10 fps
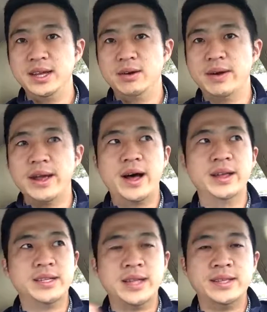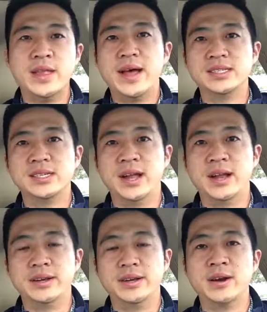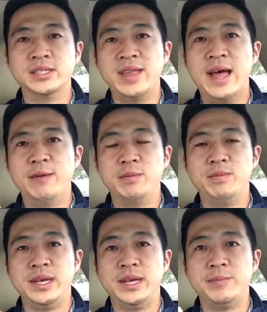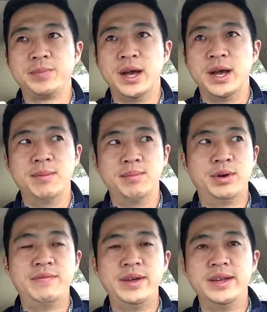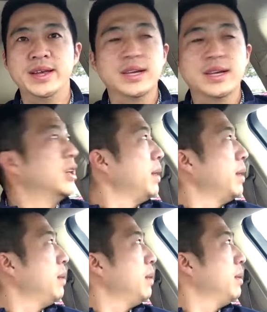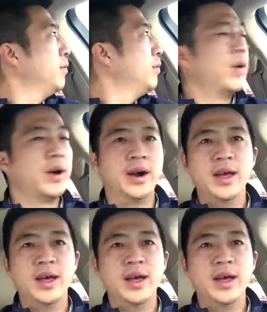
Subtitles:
right? And $10,000 of that would be profit. So I'm aiming for.